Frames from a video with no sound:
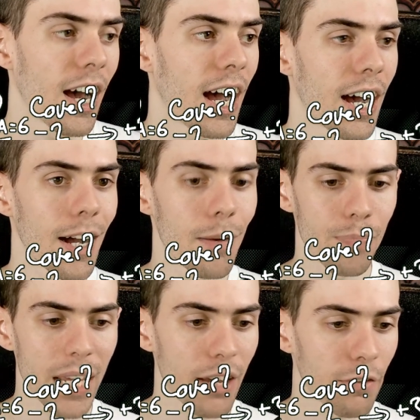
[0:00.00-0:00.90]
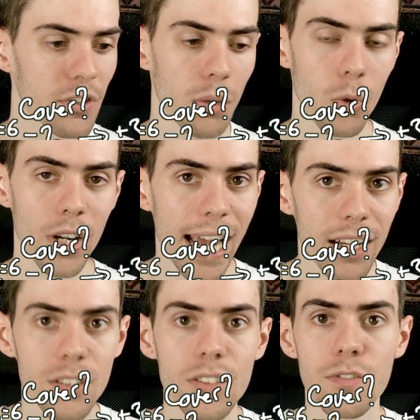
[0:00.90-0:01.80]
If someone
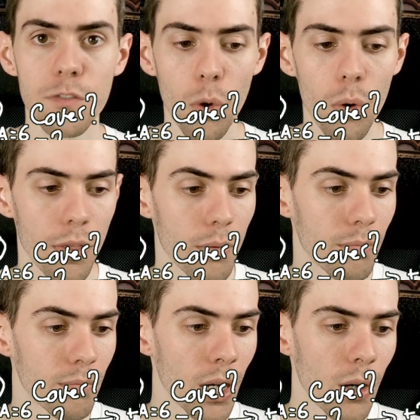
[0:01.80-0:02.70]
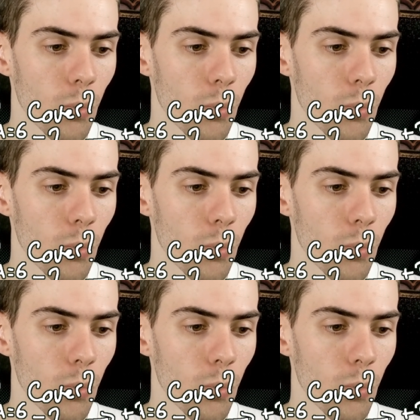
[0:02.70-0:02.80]
else fought them